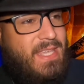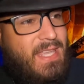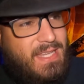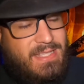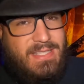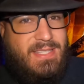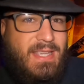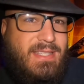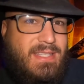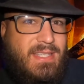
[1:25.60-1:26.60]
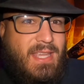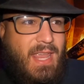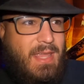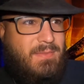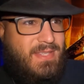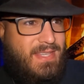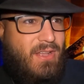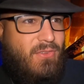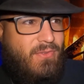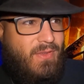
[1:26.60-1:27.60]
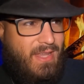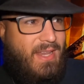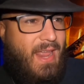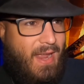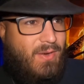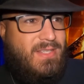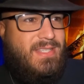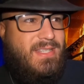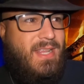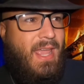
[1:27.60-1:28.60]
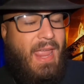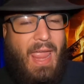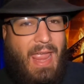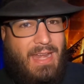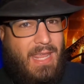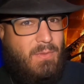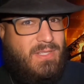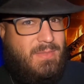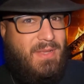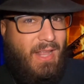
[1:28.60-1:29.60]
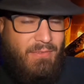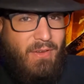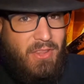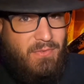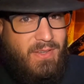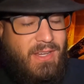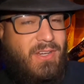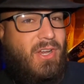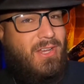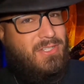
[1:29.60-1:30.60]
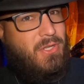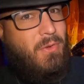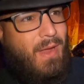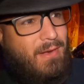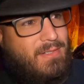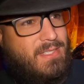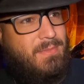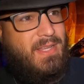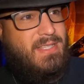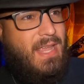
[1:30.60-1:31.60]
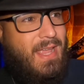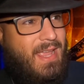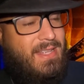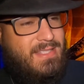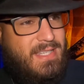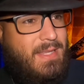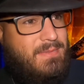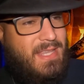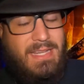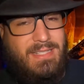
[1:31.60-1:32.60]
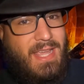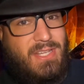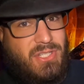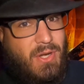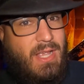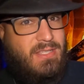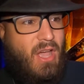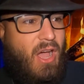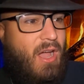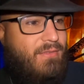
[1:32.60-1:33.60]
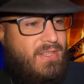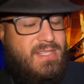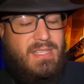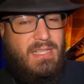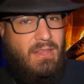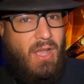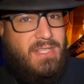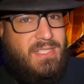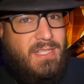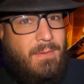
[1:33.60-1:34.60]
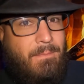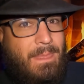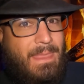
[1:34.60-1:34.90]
he can sense himself in Harrison, and he wants to be like a father figure to Harrison, because it seems like Dexter has obviously lost it.